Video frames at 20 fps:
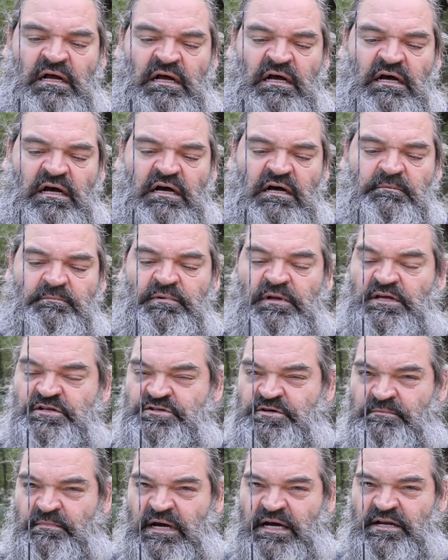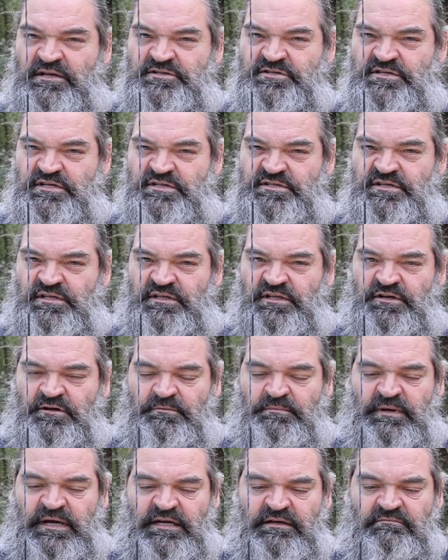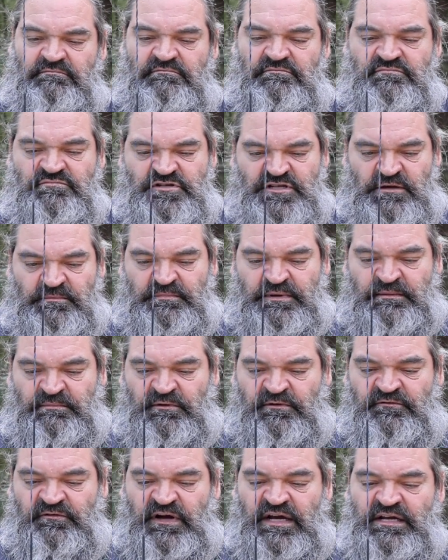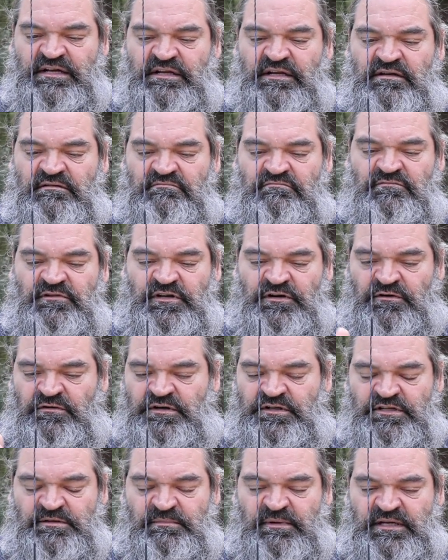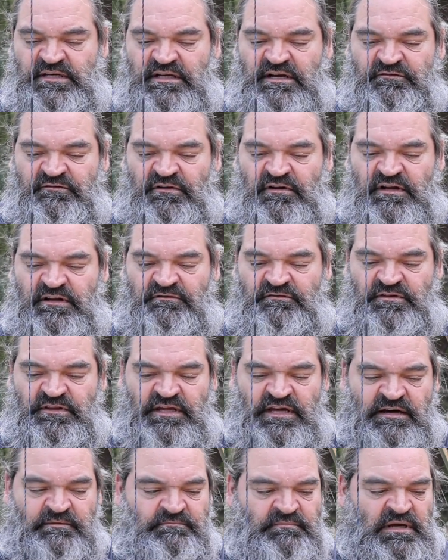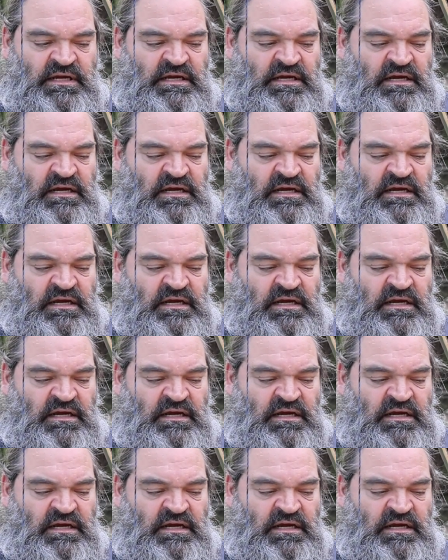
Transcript: plus or minus just a little bit. Some people find it to be differently for them.